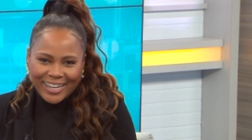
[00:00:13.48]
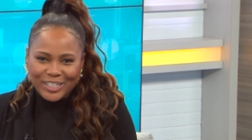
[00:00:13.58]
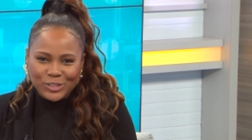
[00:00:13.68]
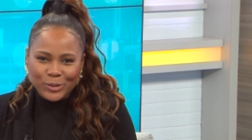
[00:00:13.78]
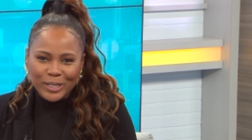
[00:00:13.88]

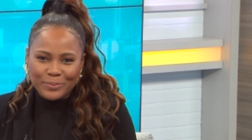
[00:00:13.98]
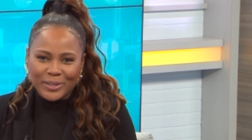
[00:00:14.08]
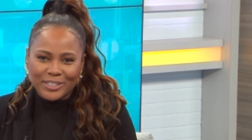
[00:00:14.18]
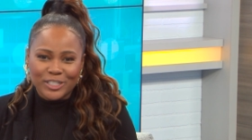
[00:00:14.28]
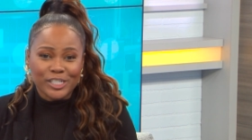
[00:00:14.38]
And joining
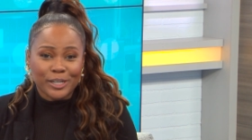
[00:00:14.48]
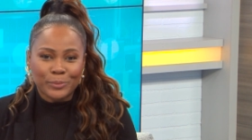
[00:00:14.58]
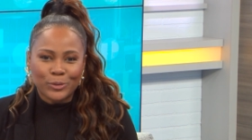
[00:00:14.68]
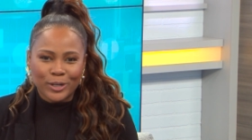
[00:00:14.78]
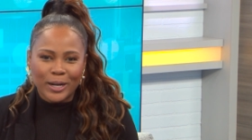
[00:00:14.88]
me to share
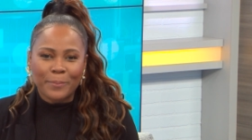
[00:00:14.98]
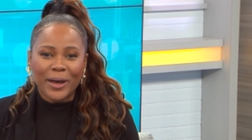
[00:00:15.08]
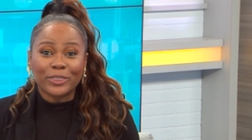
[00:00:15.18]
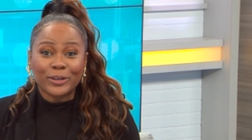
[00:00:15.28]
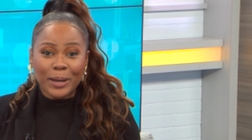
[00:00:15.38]
more
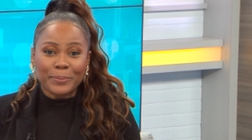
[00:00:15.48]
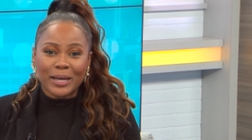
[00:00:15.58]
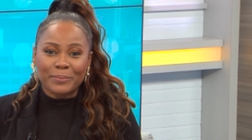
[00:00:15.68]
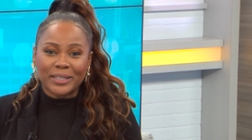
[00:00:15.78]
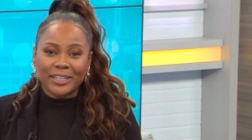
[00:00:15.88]
about their
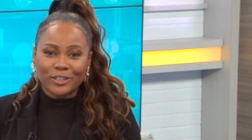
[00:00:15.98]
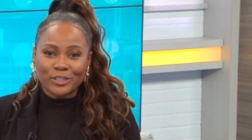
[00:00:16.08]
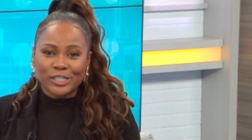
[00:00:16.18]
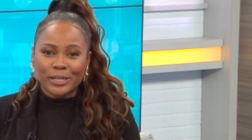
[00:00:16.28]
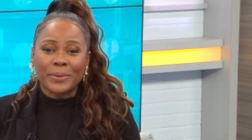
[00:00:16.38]
upcoming
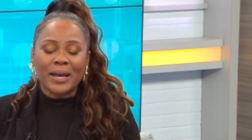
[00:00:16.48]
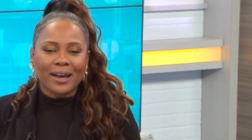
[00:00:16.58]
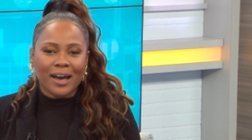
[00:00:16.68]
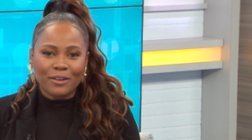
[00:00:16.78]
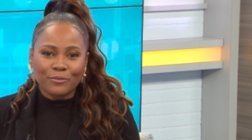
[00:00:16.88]
leadership
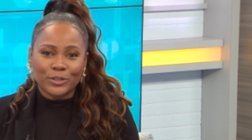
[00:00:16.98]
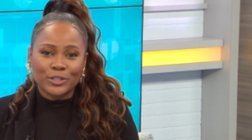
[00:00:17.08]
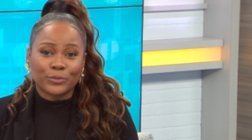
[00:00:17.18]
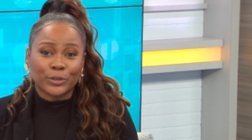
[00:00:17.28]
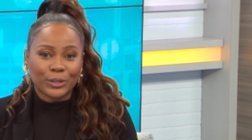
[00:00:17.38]

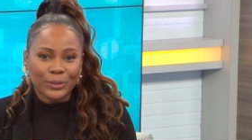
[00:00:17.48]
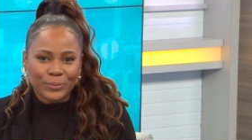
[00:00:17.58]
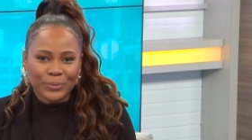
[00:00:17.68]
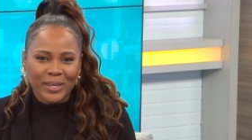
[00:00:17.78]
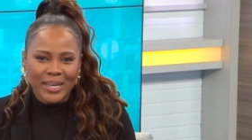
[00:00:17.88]
conference for
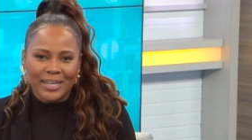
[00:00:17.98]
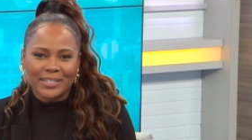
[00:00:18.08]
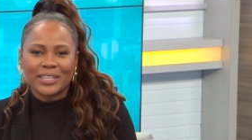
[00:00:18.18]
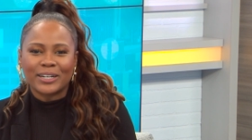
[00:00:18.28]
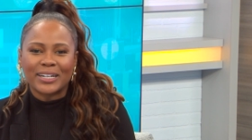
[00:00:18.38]
youth
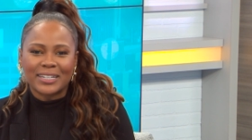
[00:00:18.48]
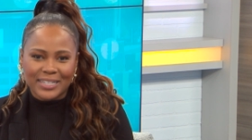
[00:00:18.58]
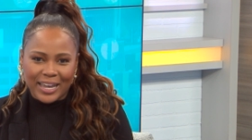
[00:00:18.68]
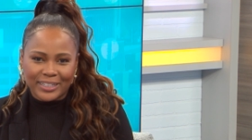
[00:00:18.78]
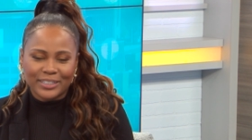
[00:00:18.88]
is their
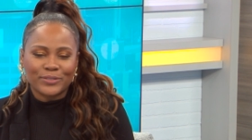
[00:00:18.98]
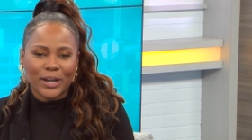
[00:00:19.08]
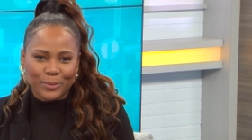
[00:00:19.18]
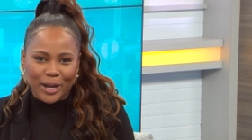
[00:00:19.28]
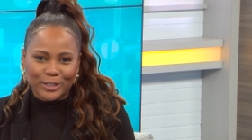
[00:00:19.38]
executive
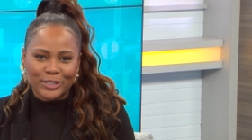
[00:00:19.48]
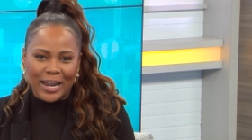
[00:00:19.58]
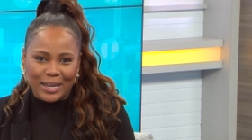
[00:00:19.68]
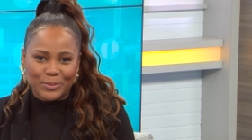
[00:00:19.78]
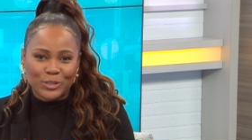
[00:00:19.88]
director,
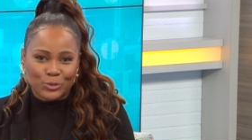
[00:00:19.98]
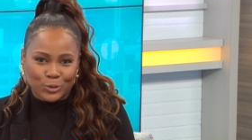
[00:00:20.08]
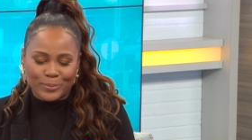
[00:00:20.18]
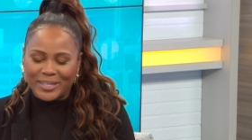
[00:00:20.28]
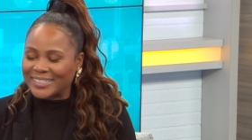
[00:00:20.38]
Amos
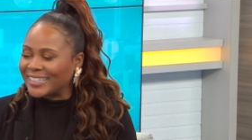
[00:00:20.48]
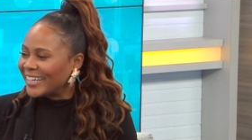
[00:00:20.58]
Norman.